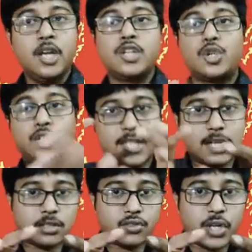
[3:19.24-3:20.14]
So these
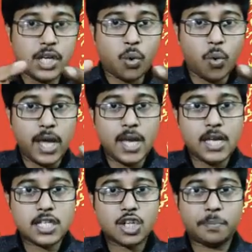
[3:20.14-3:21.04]
are the three
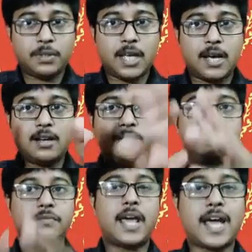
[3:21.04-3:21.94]
ways of their
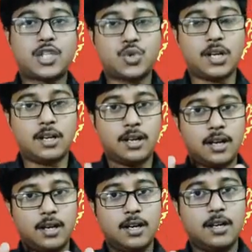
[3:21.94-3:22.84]

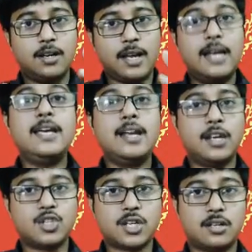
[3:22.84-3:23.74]
actual
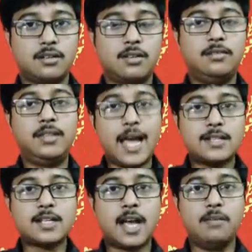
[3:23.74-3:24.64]
alienation
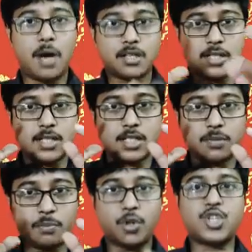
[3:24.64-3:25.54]
that Karl Marx
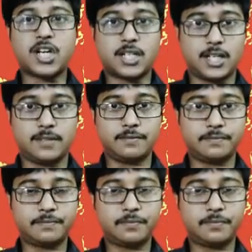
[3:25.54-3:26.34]
is projecting.